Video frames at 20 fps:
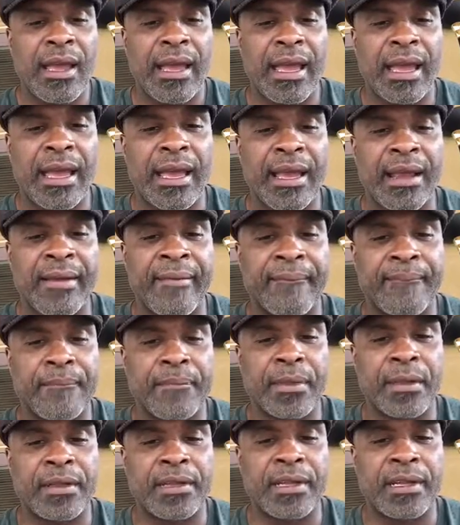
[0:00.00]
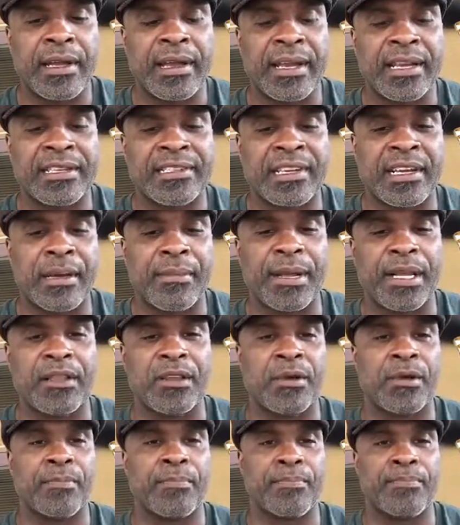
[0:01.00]
and it's going to be a
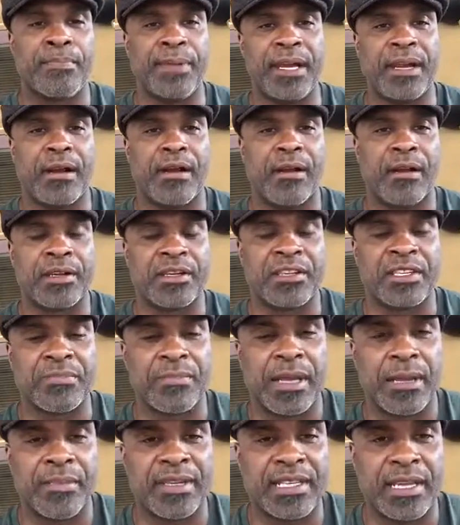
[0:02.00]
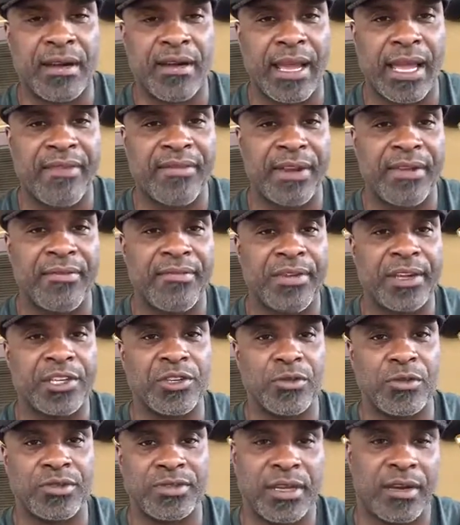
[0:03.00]
little bit hard to explain because I don't have any
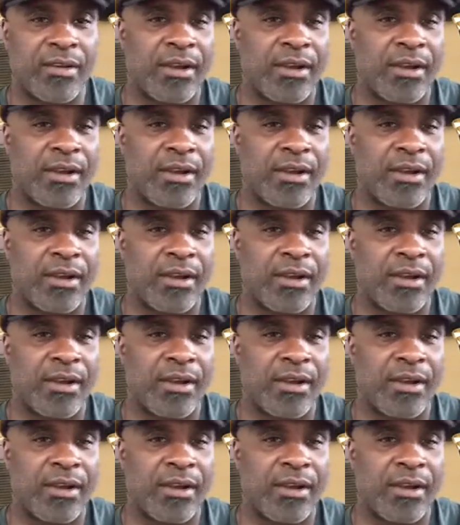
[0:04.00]
visuals.